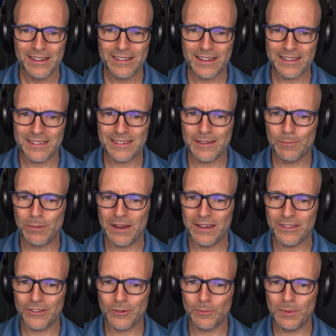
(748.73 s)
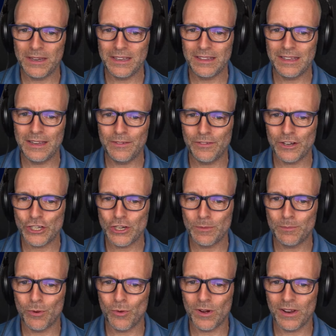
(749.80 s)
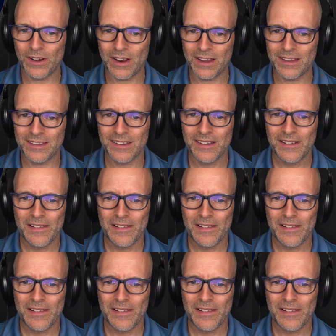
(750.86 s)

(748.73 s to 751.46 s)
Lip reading: that's the place to be. DeFiChain Poker Night.